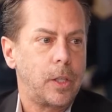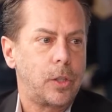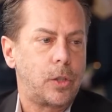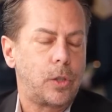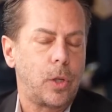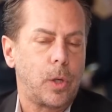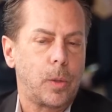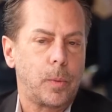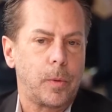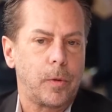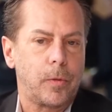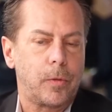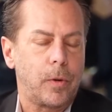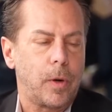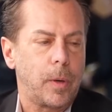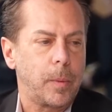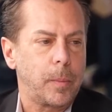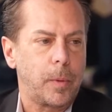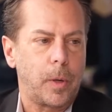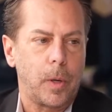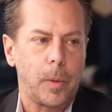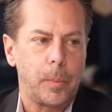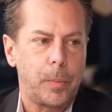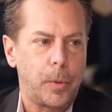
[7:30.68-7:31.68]
the silver
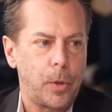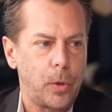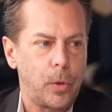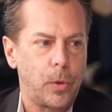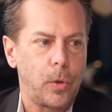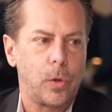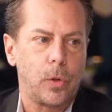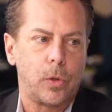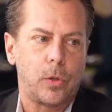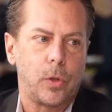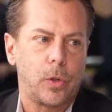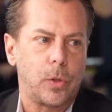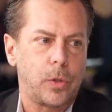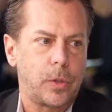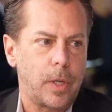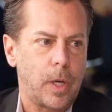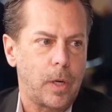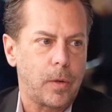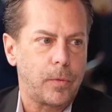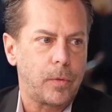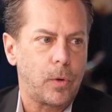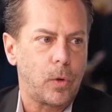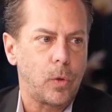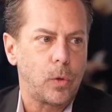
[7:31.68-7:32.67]
from computers or
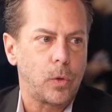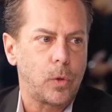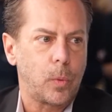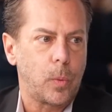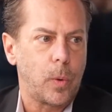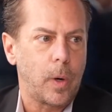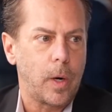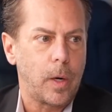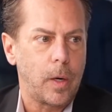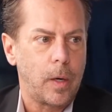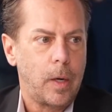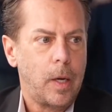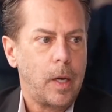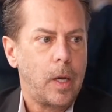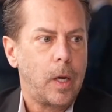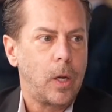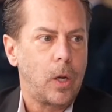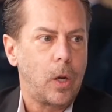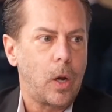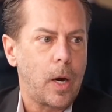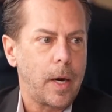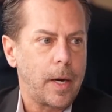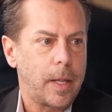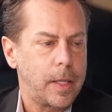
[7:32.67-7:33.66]
cell phones where
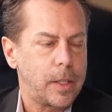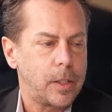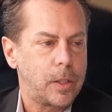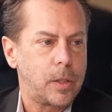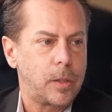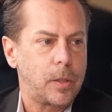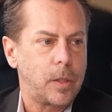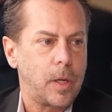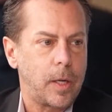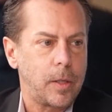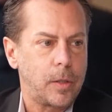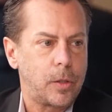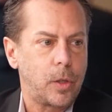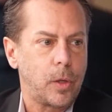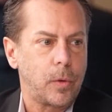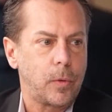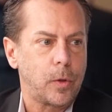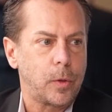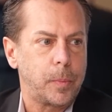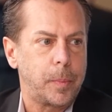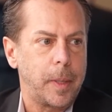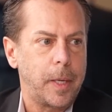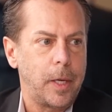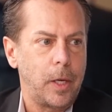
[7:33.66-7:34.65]
a lot of this
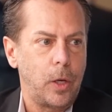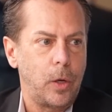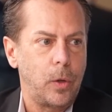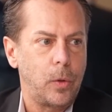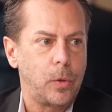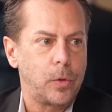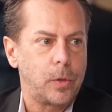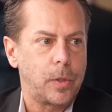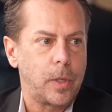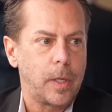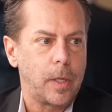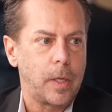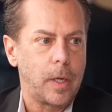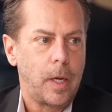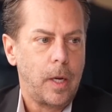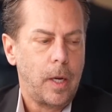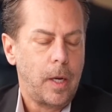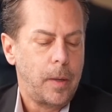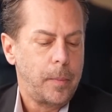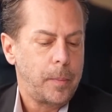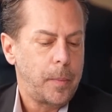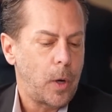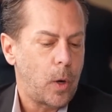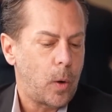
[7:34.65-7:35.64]
silver is being used. And,
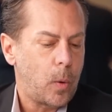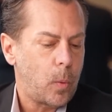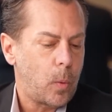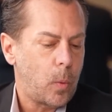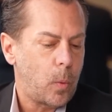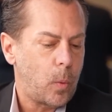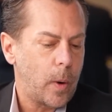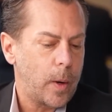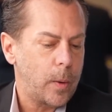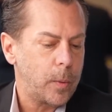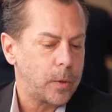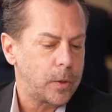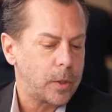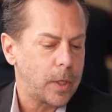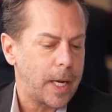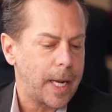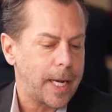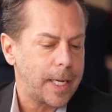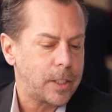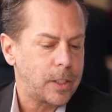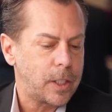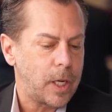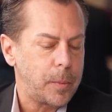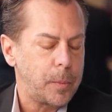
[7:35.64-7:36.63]
when was the
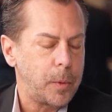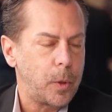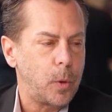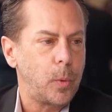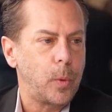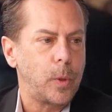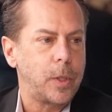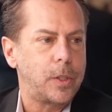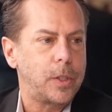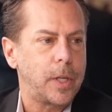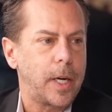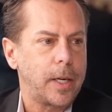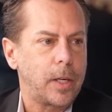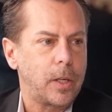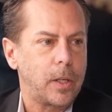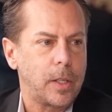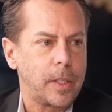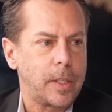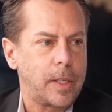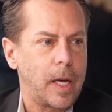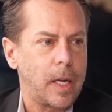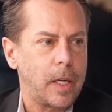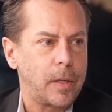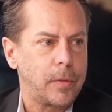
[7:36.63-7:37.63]
last time you
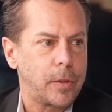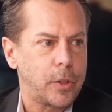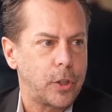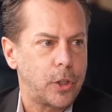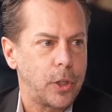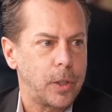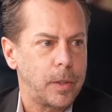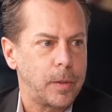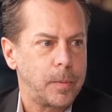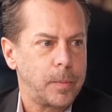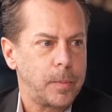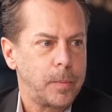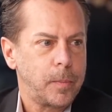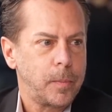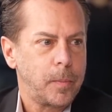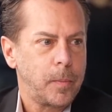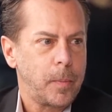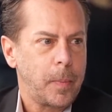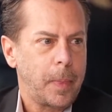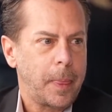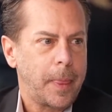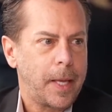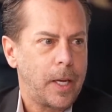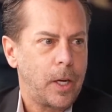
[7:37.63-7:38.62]
recycled a television?
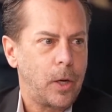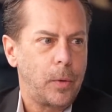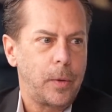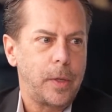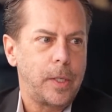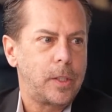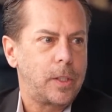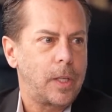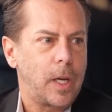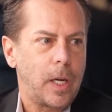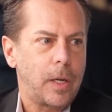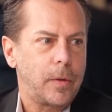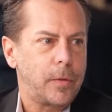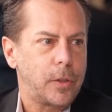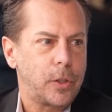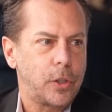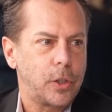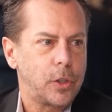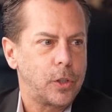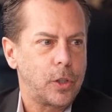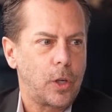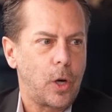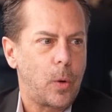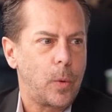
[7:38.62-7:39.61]
These
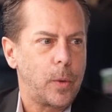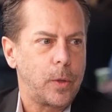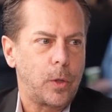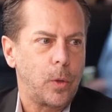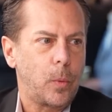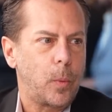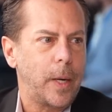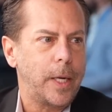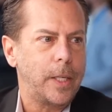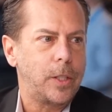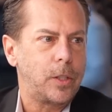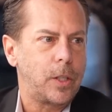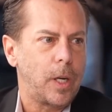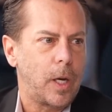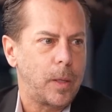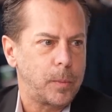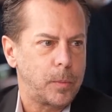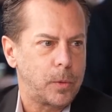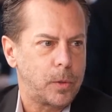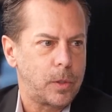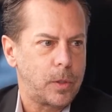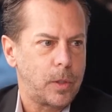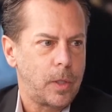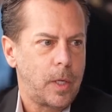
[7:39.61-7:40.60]
televisions go into waste
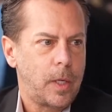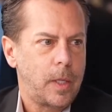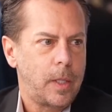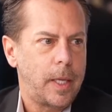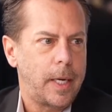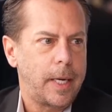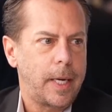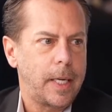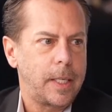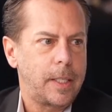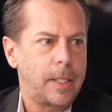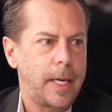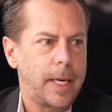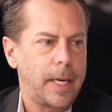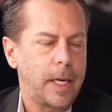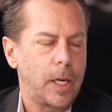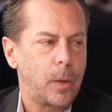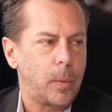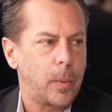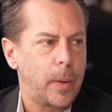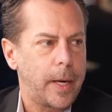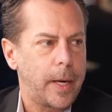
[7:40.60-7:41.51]
dumps. Yeah. They get taken